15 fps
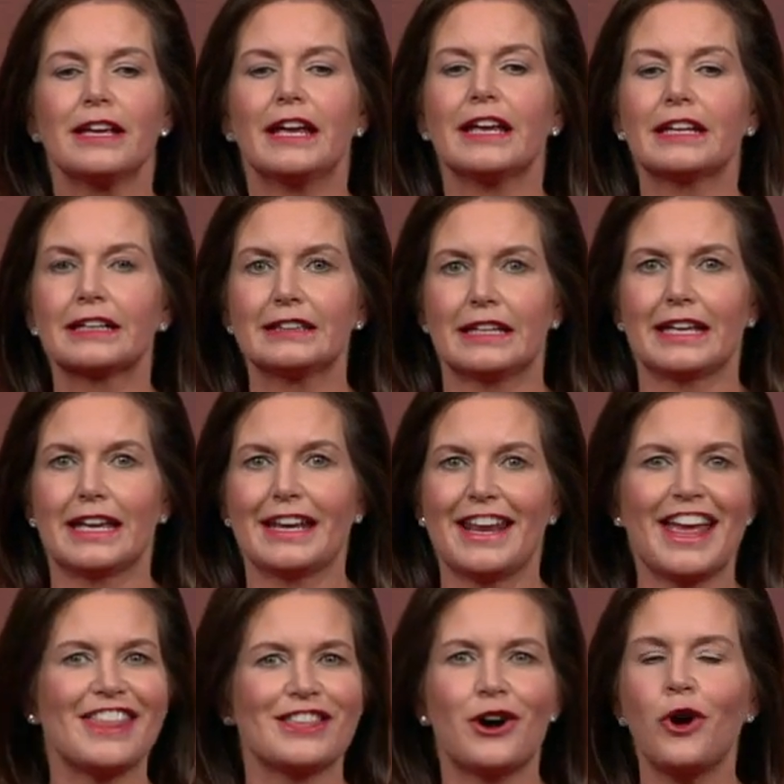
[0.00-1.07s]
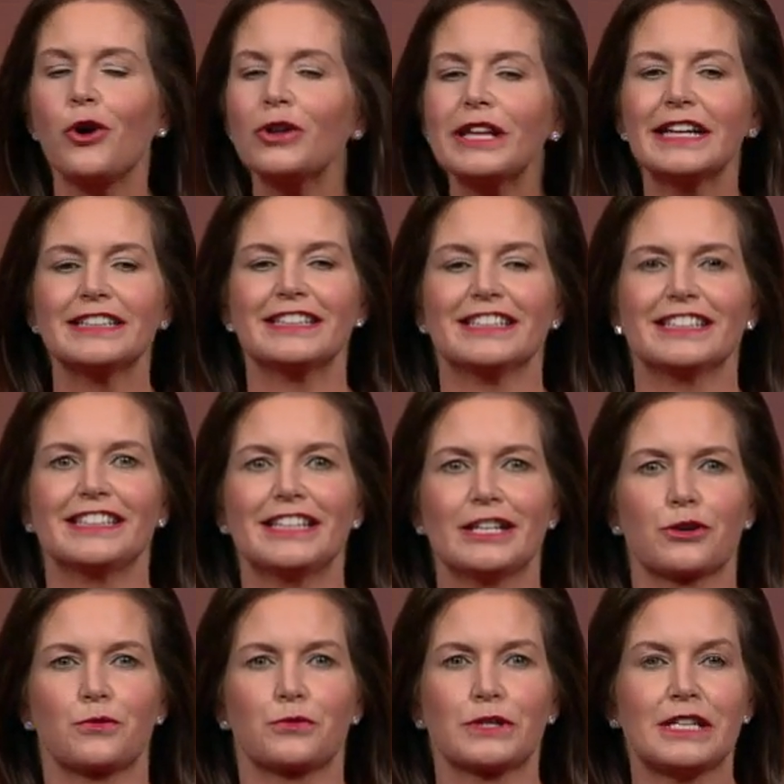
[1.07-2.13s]
and Glenn and the whole
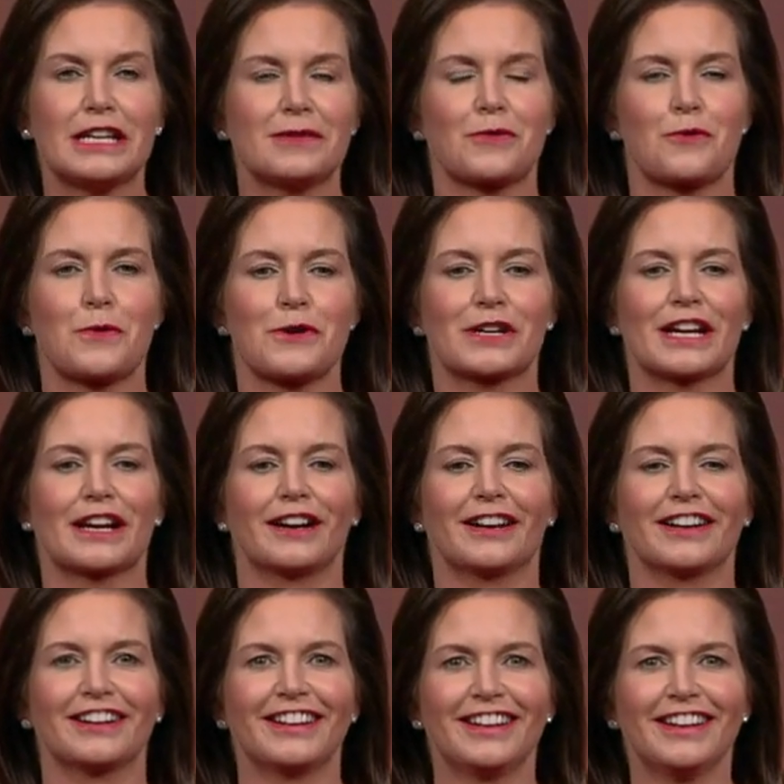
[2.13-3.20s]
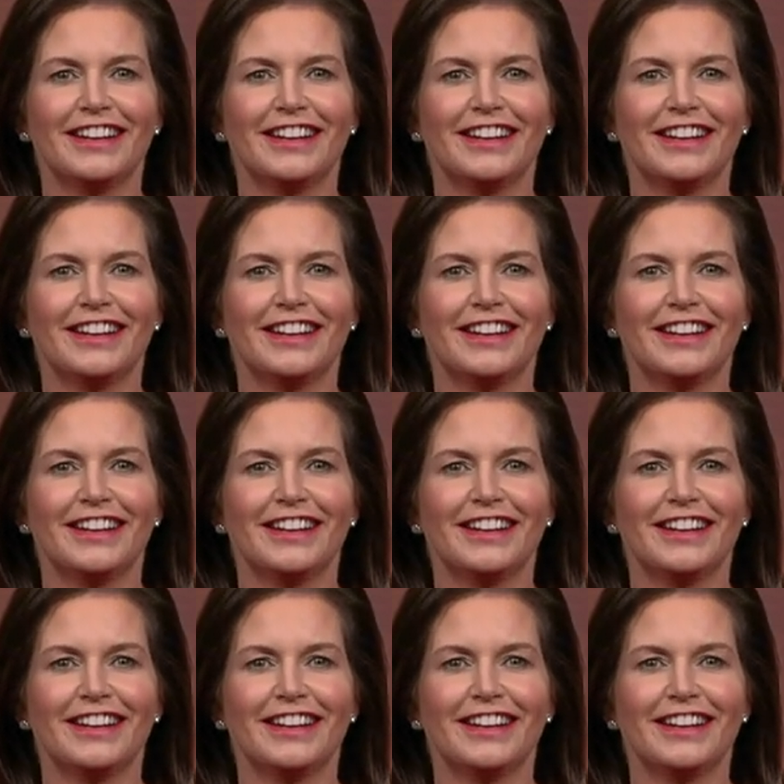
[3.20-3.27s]
AT&T team are working on